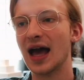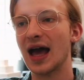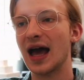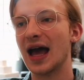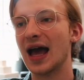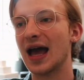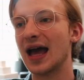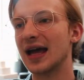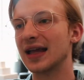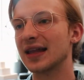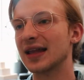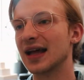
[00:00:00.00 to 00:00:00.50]

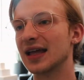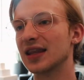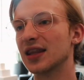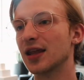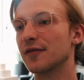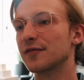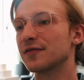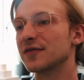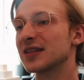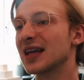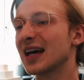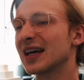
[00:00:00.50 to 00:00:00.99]
and I
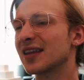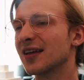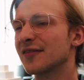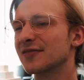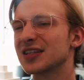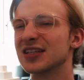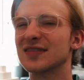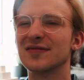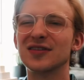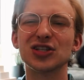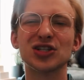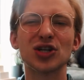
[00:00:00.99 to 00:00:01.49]
love
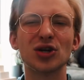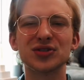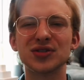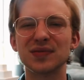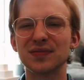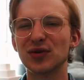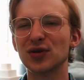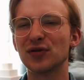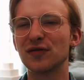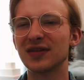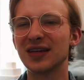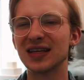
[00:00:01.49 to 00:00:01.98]
TV shows and
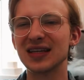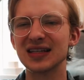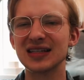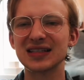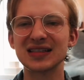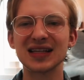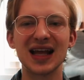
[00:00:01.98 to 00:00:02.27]
movies,